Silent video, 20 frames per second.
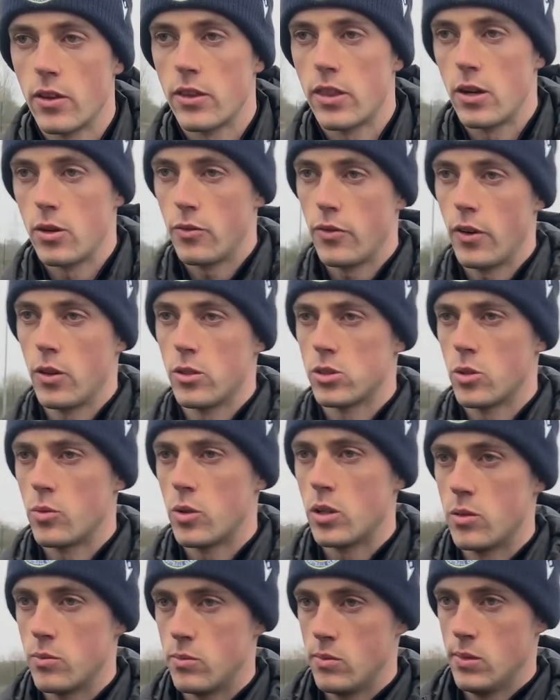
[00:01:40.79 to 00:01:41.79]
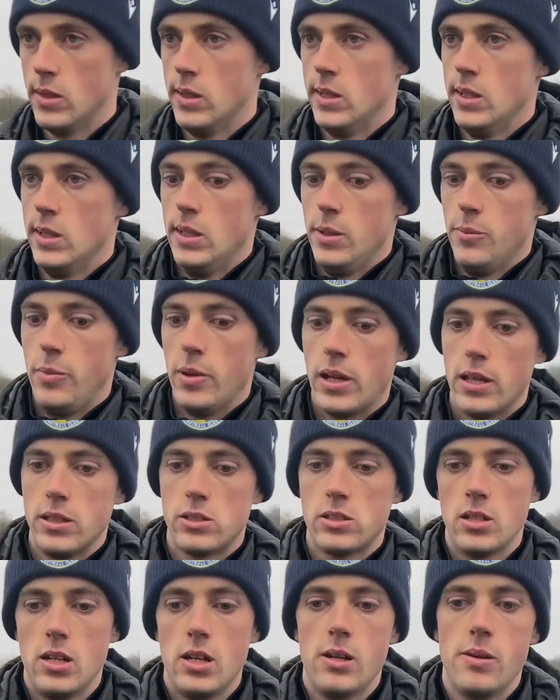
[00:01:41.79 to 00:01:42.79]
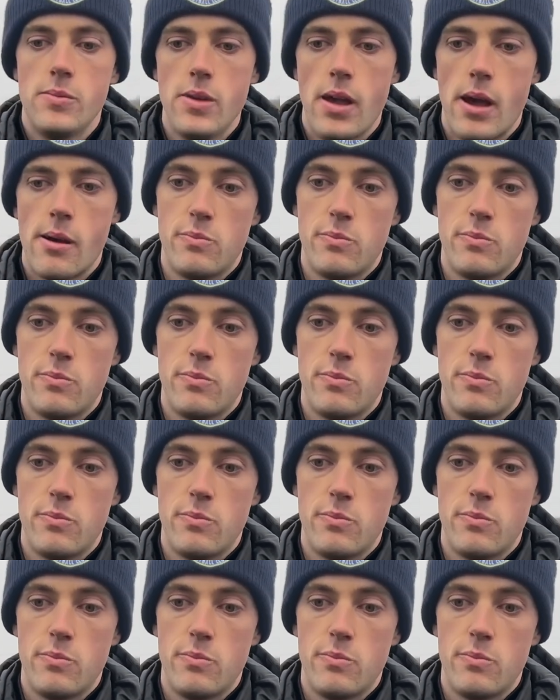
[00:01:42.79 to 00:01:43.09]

I felt as though we can begin to